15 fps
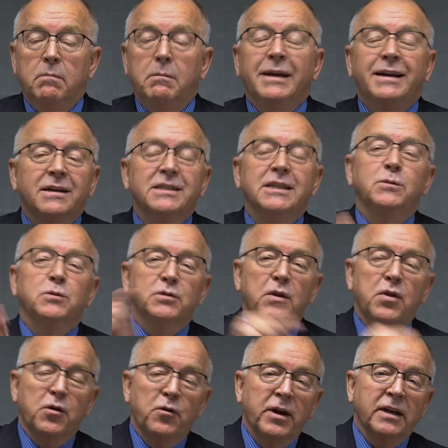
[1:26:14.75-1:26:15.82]
Because he was a
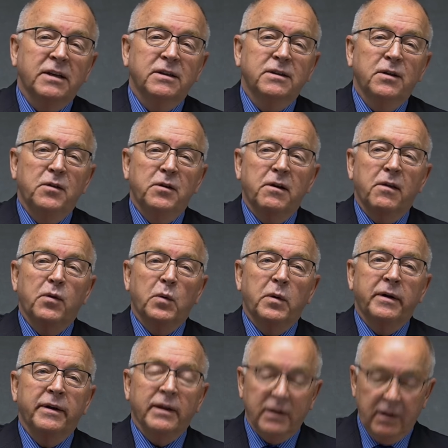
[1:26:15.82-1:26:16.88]
threat to their
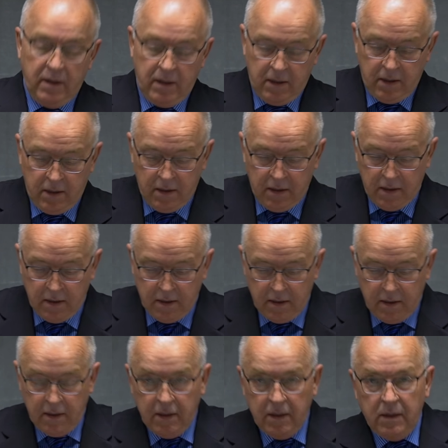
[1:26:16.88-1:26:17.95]
authority,
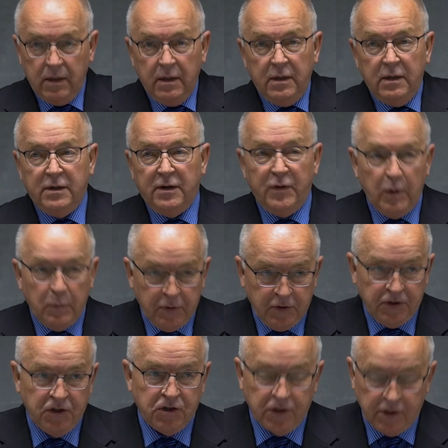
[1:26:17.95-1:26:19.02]
to their
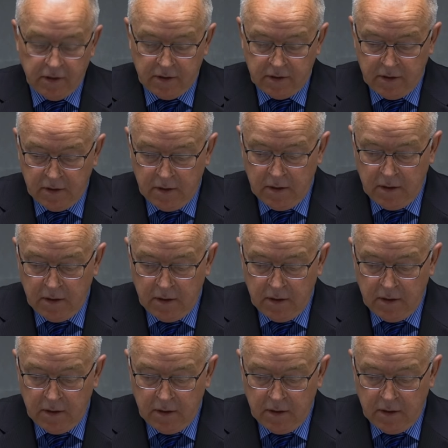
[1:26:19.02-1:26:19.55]
positions.